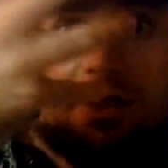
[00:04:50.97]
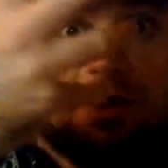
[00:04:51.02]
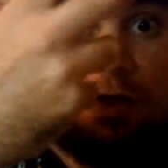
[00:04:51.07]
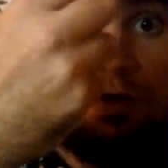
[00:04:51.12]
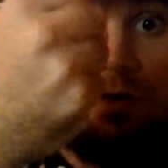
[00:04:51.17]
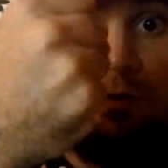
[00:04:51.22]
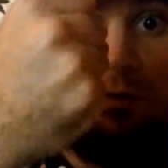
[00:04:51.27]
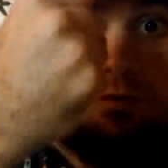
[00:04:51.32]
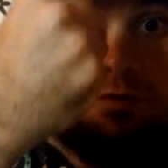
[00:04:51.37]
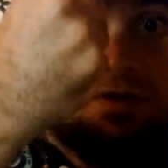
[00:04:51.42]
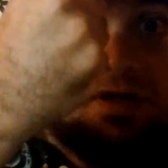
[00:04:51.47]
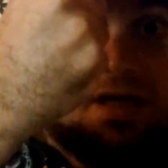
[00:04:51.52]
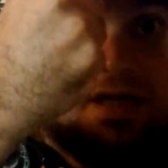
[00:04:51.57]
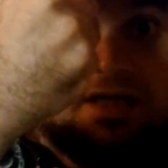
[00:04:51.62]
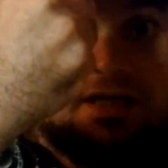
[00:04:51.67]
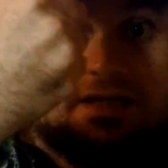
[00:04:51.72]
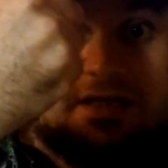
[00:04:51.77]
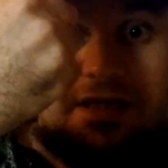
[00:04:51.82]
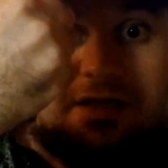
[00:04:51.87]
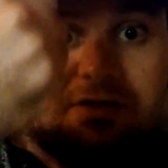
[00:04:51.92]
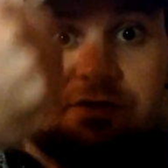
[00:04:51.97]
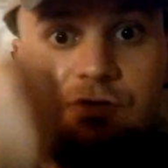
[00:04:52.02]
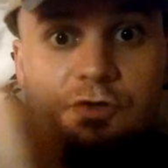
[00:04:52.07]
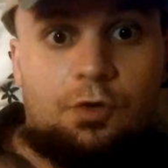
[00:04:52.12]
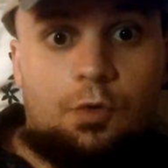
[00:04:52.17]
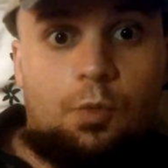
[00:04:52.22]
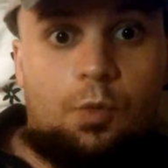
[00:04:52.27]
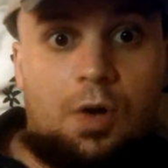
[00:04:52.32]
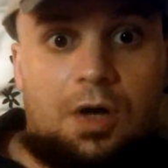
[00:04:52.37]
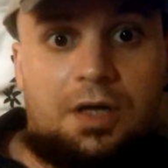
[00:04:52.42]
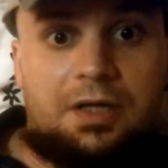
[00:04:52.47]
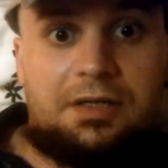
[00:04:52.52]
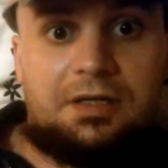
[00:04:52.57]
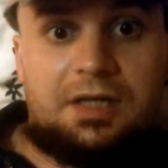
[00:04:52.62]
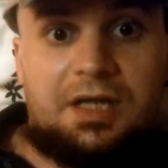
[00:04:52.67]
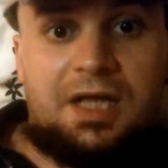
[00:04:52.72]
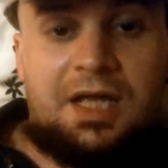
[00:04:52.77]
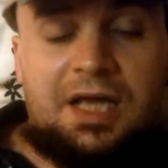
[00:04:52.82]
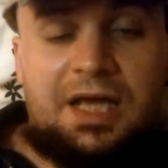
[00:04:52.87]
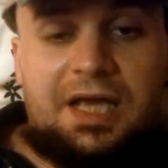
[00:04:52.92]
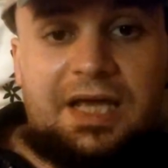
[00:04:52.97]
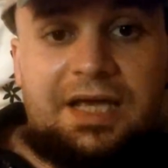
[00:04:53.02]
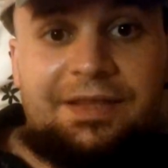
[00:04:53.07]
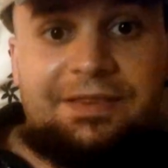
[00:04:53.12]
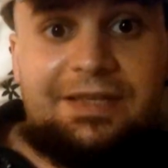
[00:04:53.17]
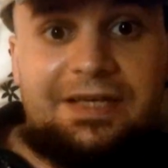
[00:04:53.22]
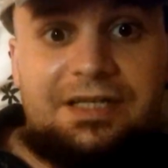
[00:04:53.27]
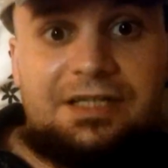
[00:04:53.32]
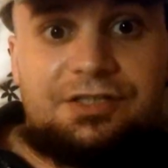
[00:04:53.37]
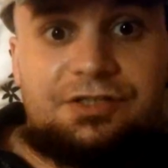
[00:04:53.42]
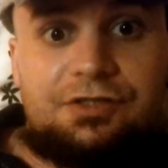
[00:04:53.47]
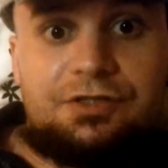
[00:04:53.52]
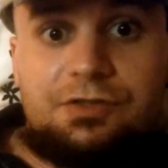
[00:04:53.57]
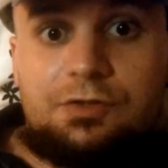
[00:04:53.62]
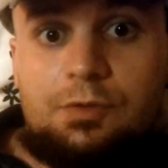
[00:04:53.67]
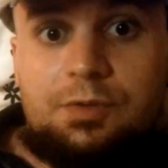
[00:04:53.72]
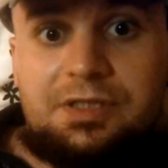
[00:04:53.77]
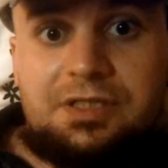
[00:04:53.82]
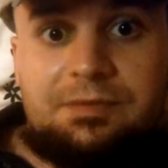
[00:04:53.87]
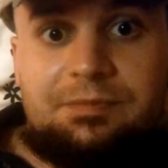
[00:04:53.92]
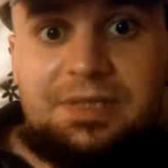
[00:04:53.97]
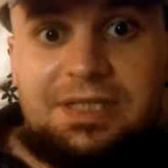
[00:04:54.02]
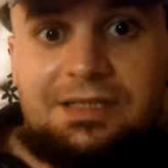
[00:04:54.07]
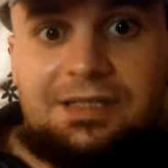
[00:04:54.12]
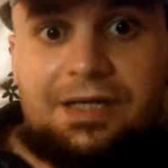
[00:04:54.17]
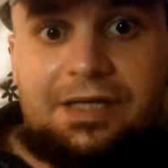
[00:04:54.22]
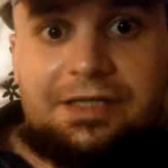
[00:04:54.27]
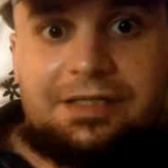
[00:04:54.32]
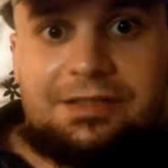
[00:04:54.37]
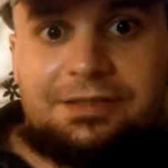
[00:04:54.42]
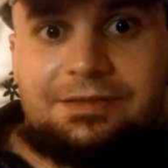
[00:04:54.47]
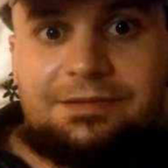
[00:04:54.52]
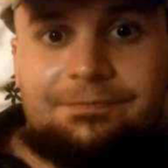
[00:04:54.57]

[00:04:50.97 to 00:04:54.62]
unite into one. And then it's just going to be like